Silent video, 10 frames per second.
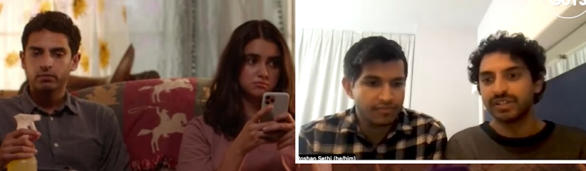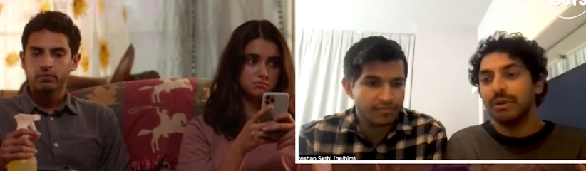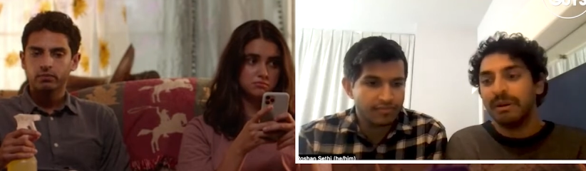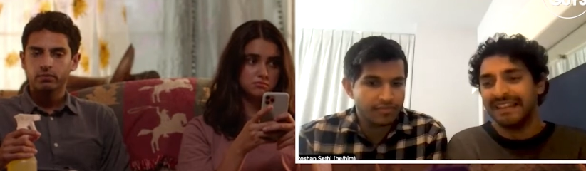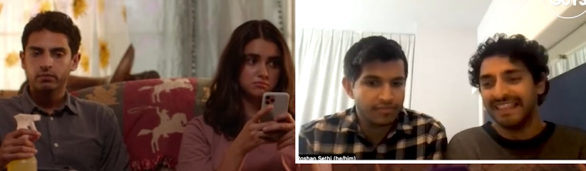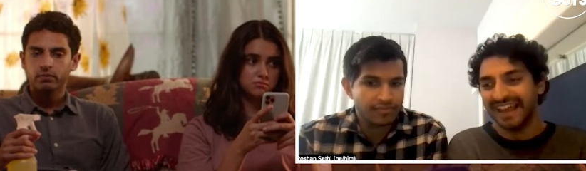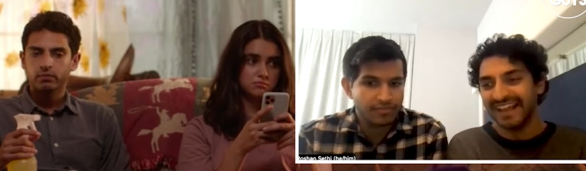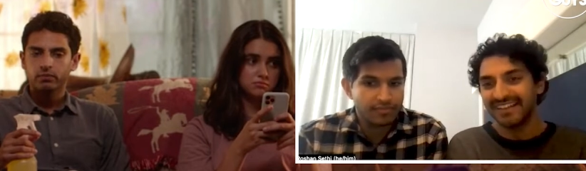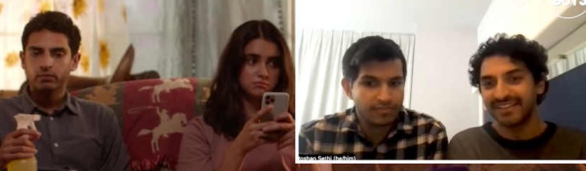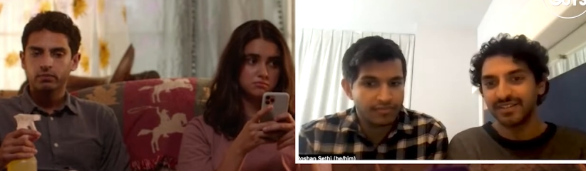Speaker 1: doing
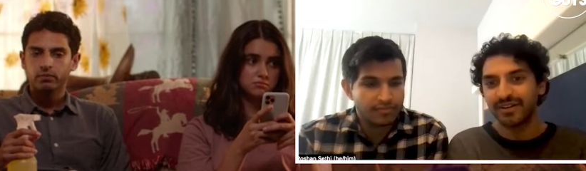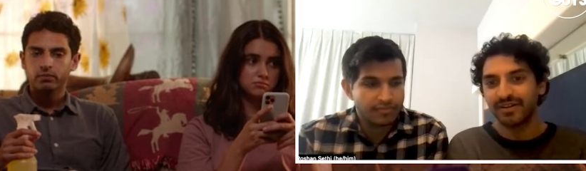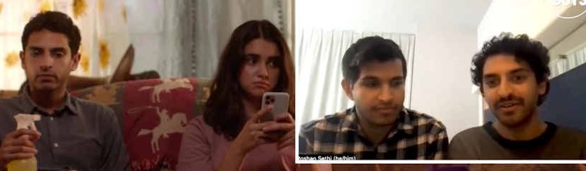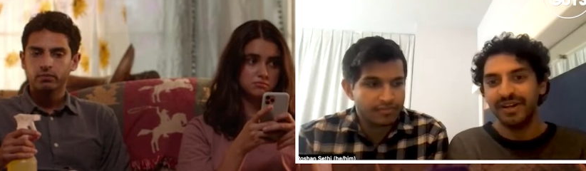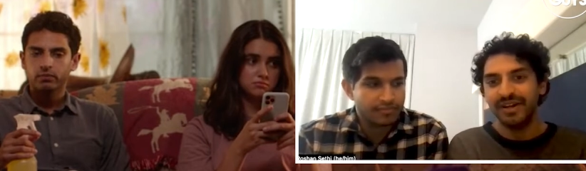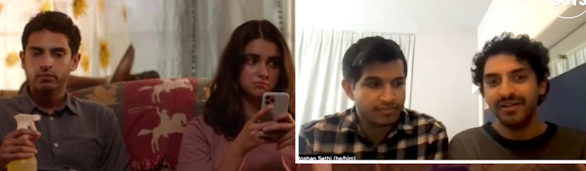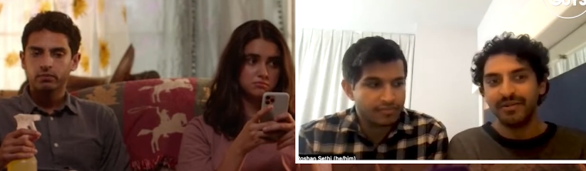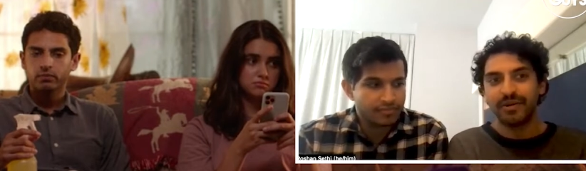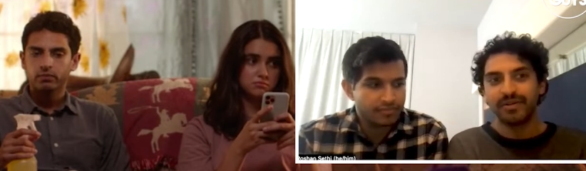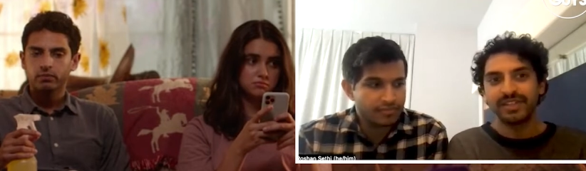that and so
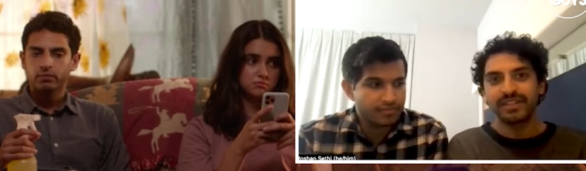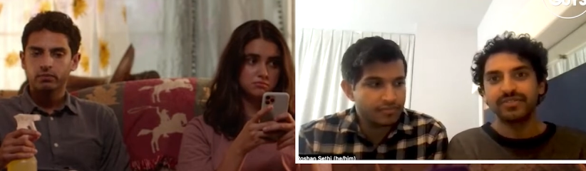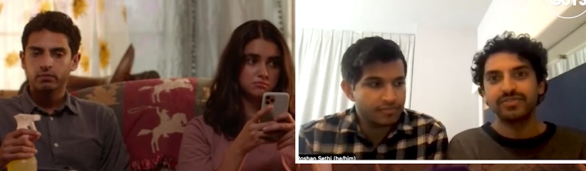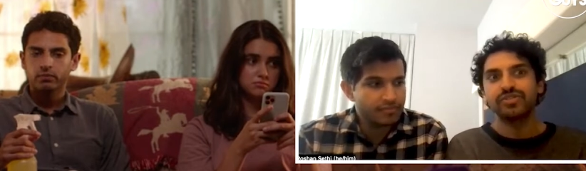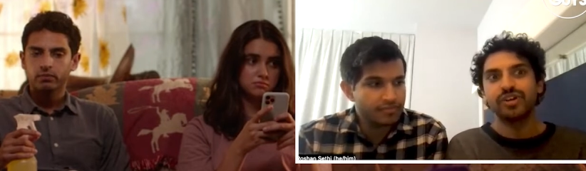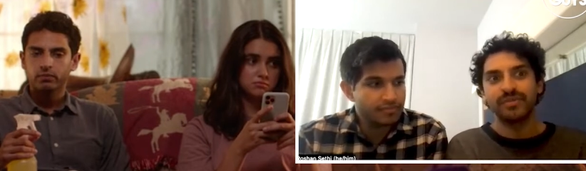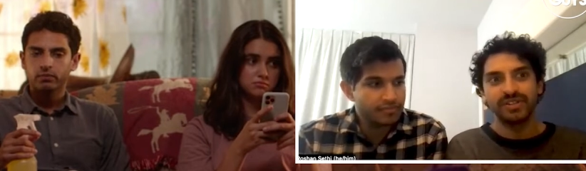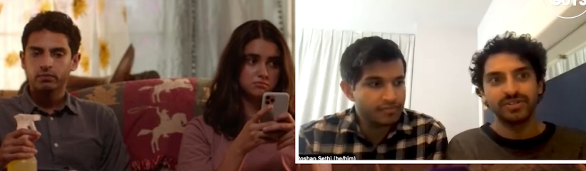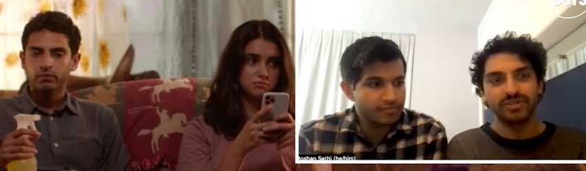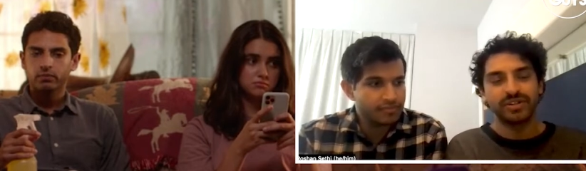we are always like there's so
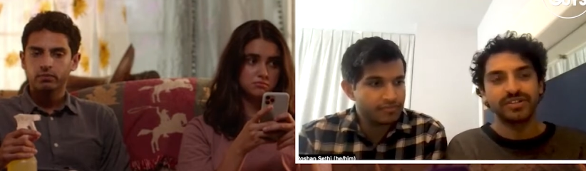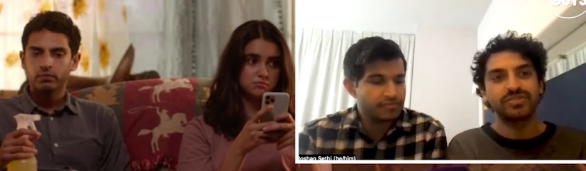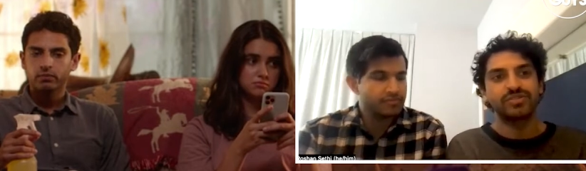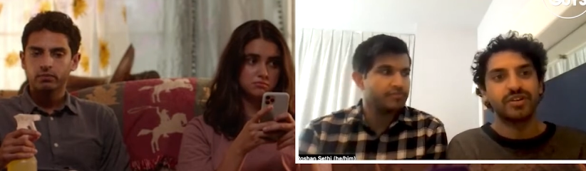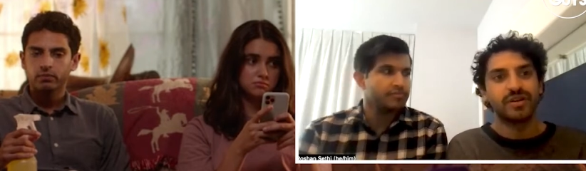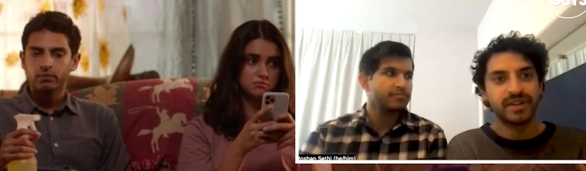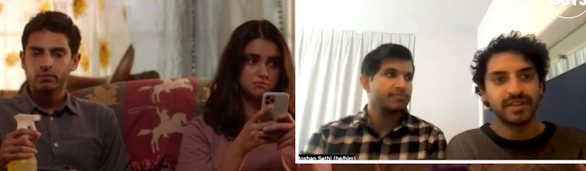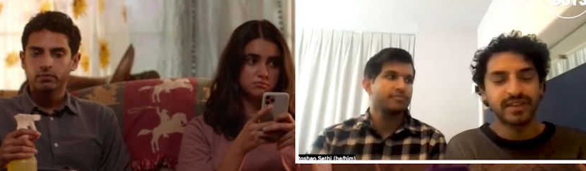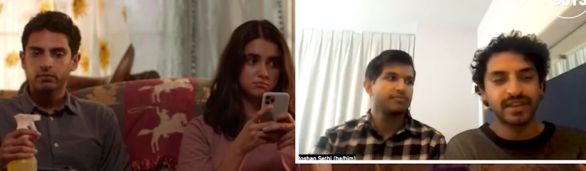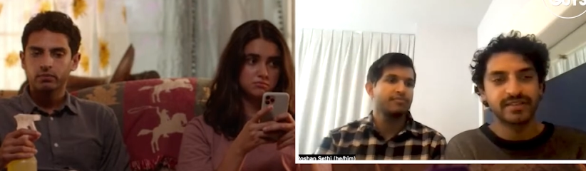many stories there's so
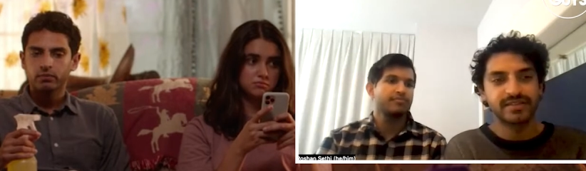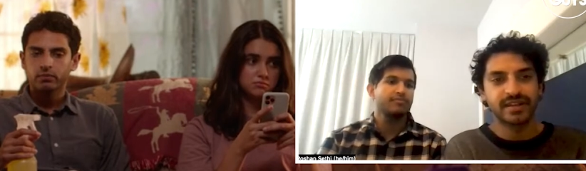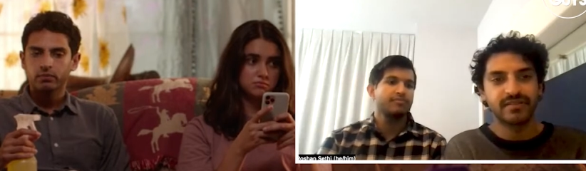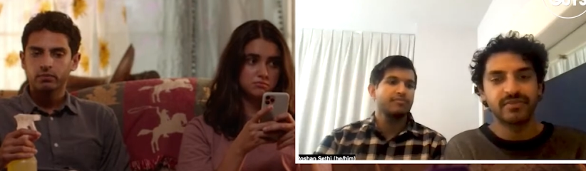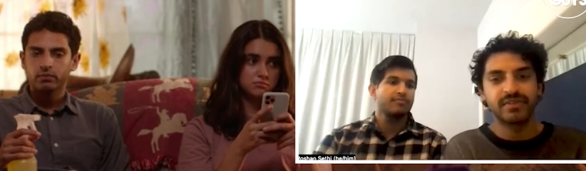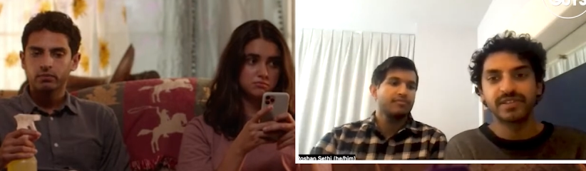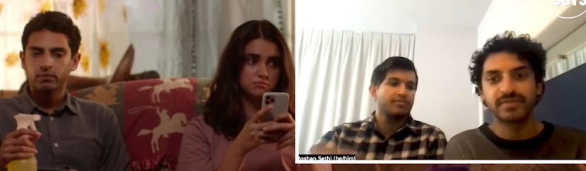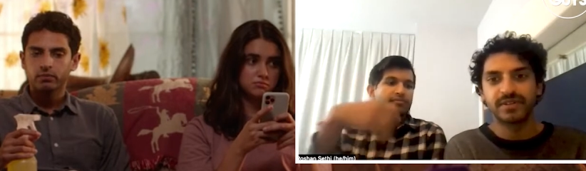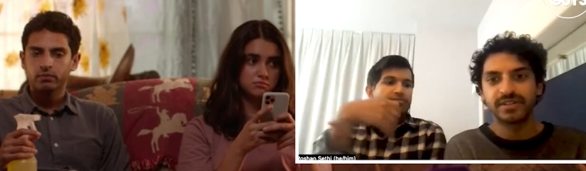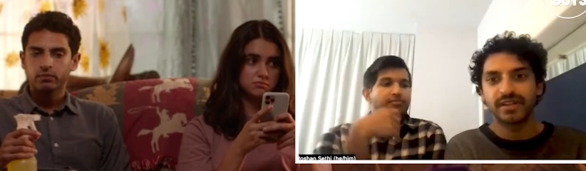many things that we've
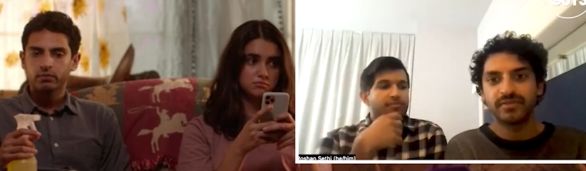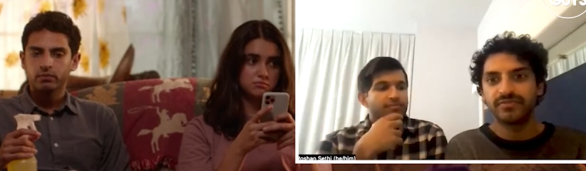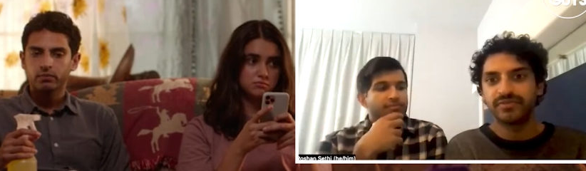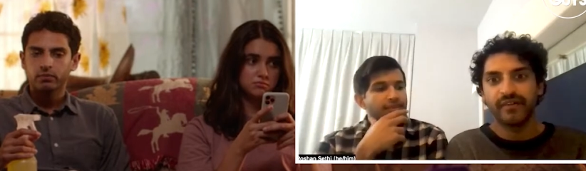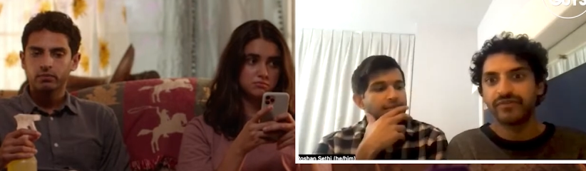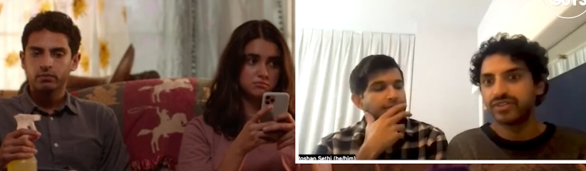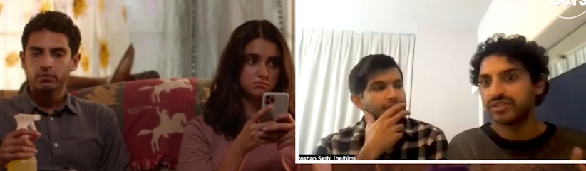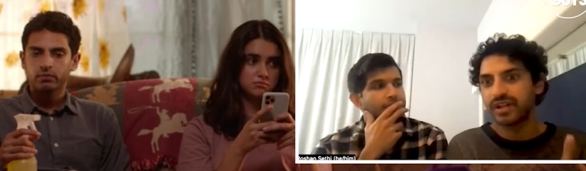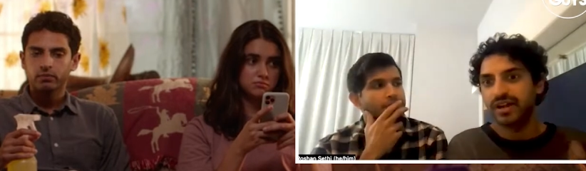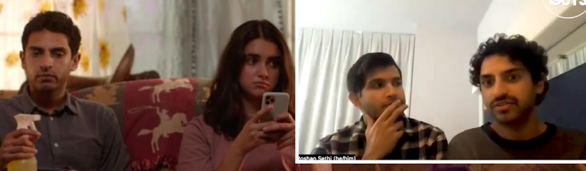experienced that have
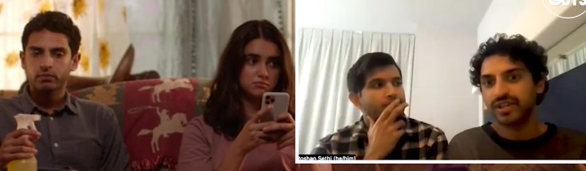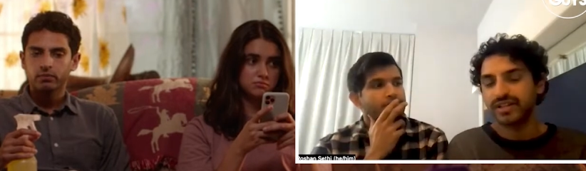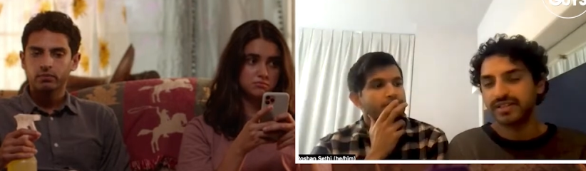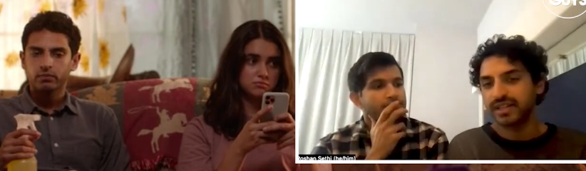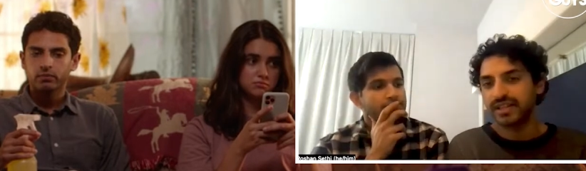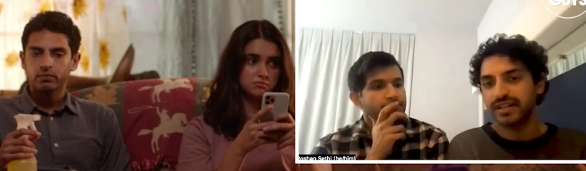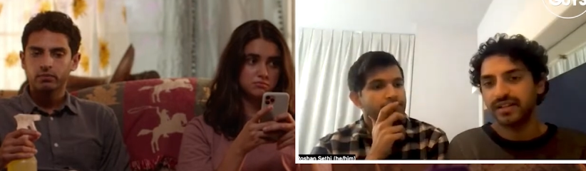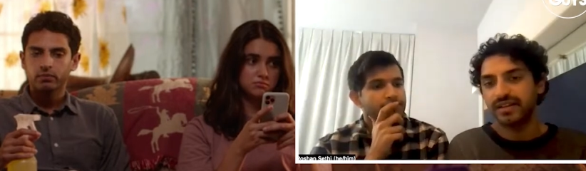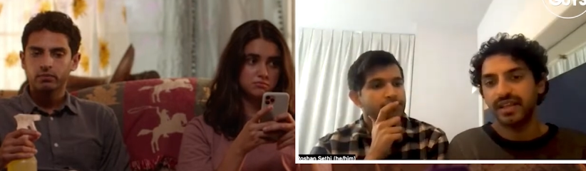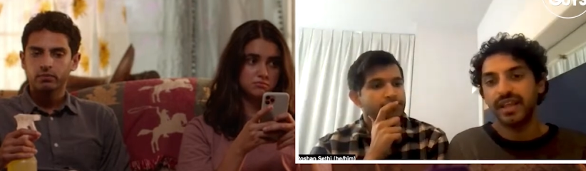just not translated
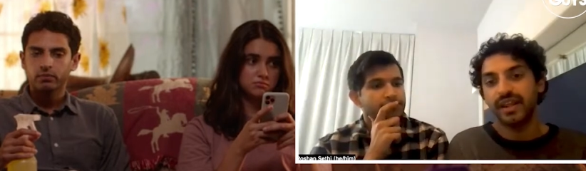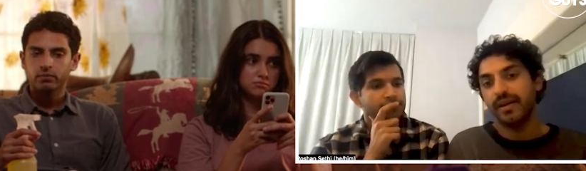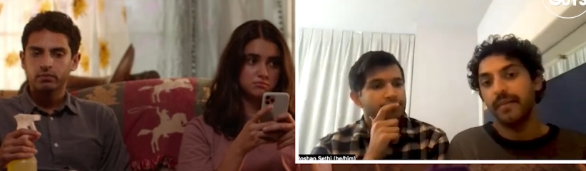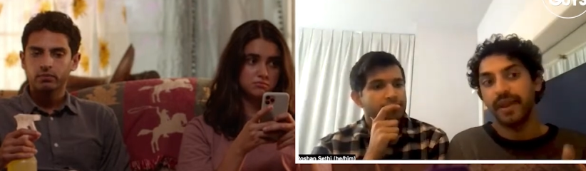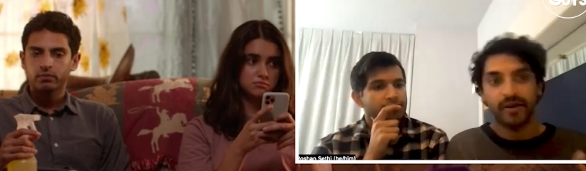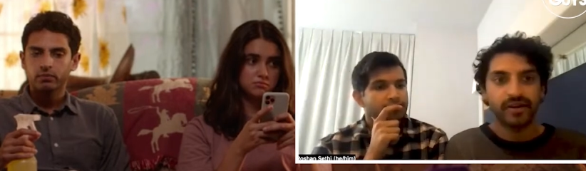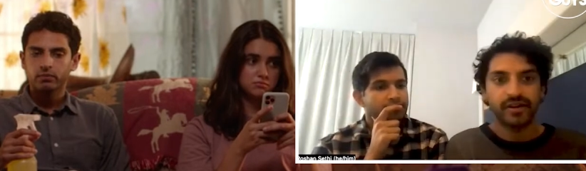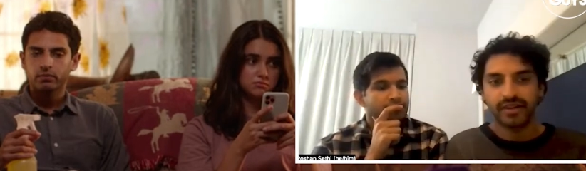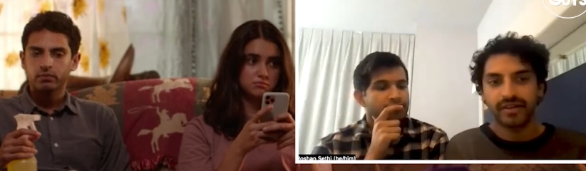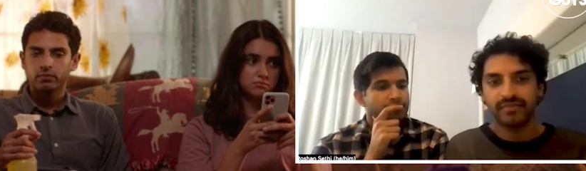in
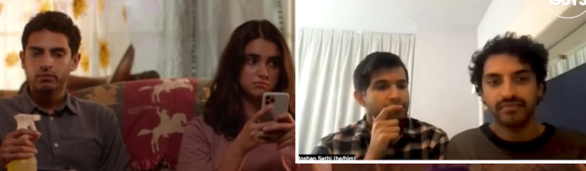American